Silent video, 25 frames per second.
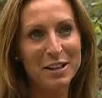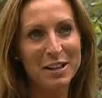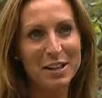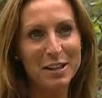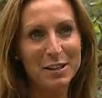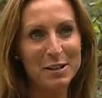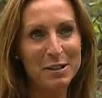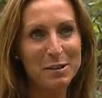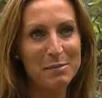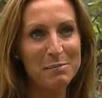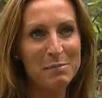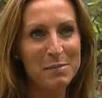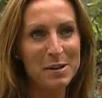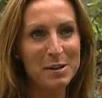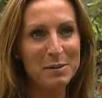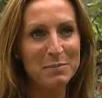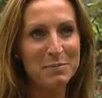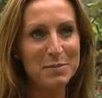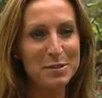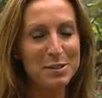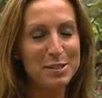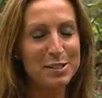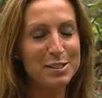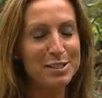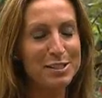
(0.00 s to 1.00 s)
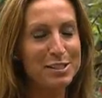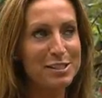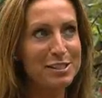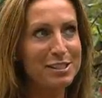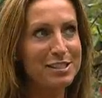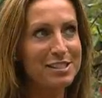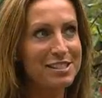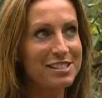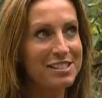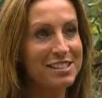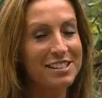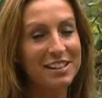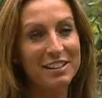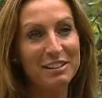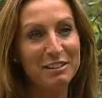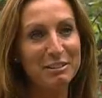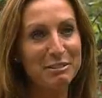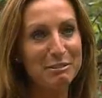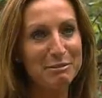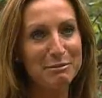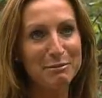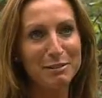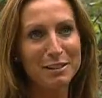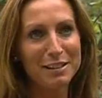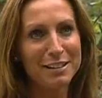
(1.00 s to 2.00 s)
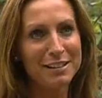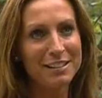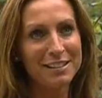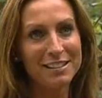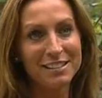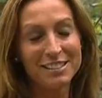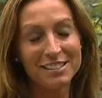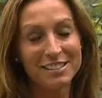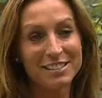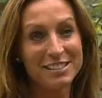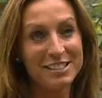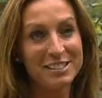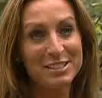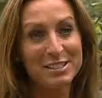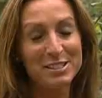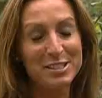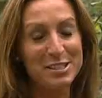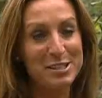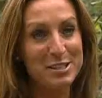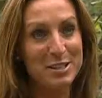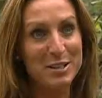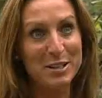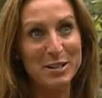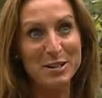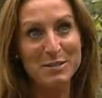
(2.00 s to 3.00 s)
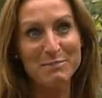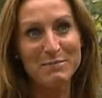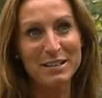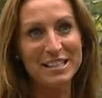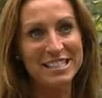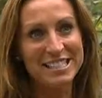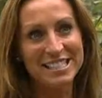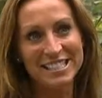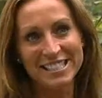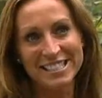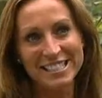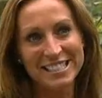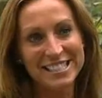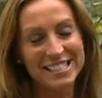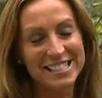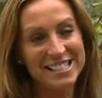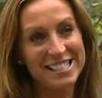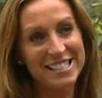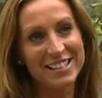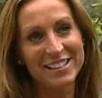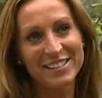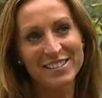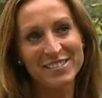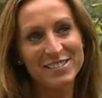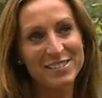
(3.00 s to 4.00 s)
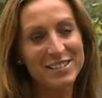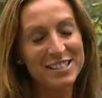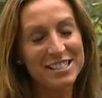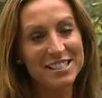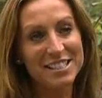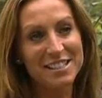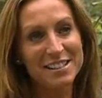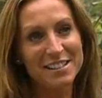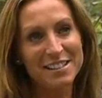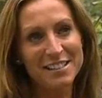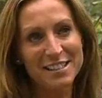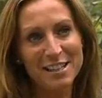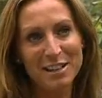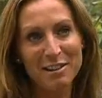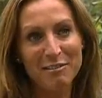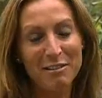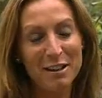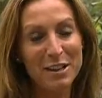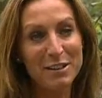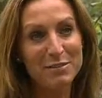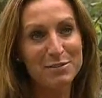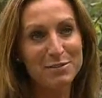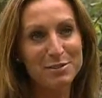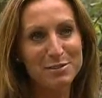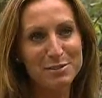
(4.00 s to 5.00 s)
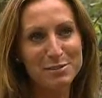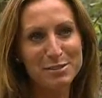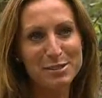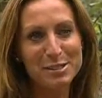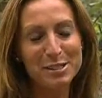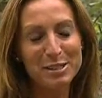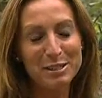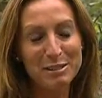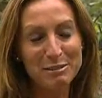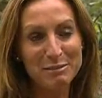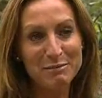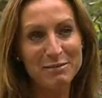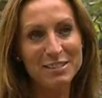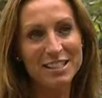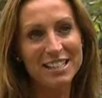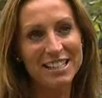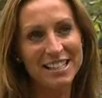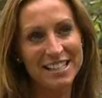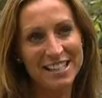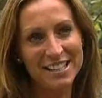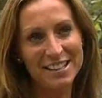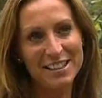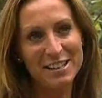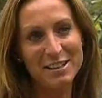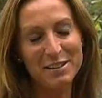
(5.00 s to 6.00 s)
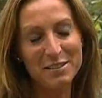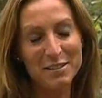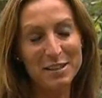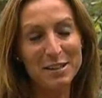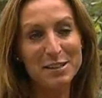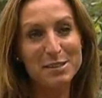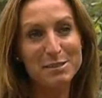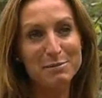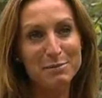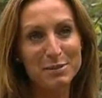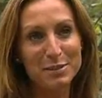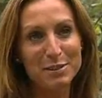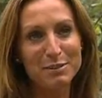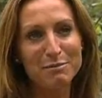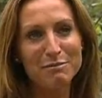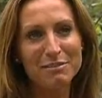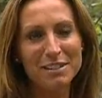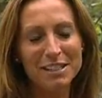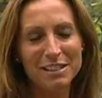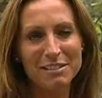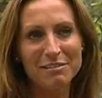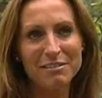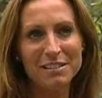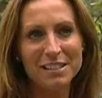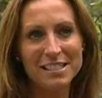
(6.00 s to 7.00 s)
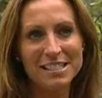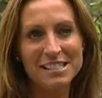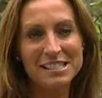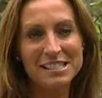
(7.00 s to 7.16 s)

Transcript: And her mum was just you can imagine, so eternally grateful. So yeah, that's one that really